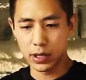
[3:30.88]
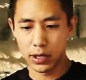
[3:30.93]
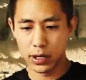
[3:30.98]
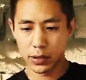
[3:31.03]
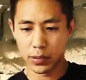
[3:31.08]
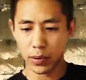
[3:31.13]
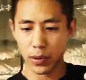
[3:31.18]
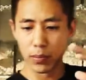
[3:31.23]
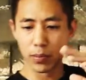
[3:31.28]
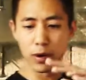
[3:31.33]

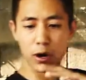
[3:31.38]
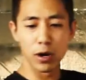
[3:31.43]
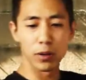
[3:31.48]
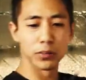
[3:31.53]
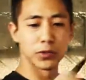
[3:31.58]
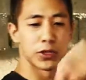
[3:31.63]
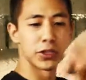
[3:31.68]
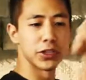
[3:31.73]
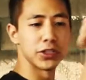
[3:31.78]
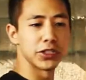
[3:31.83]
My palm
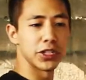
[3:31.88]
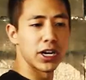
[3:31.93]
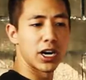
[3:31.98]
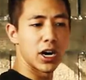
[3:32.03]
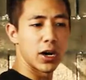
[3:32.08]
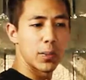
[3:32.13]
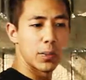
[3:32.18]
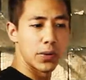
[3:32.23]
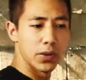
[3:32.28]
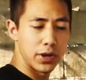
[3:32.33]
turns
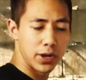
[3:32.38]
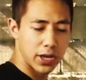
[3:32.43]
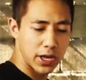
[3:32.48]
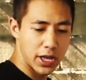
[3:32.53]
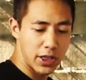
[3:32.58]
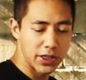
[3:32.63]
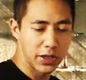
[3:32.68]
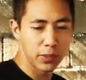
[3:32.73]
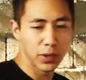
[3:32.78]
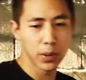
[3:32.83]
up
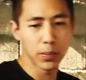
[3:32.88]
and then my